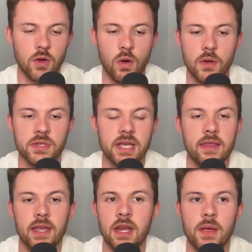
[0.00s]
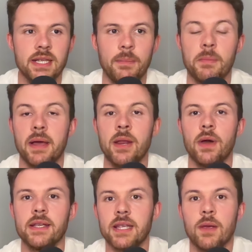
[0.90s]
quotes saying that, you know, he's happy to play
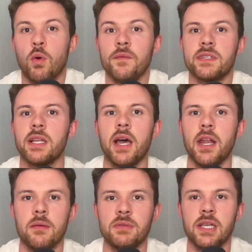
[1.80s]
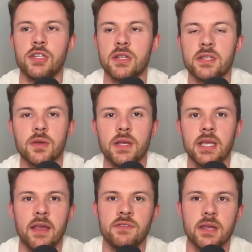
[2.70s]
anyway. He wants to learn other positions, so it
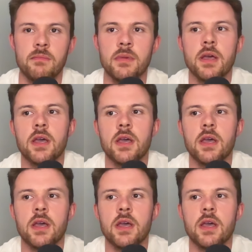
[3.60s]
gives him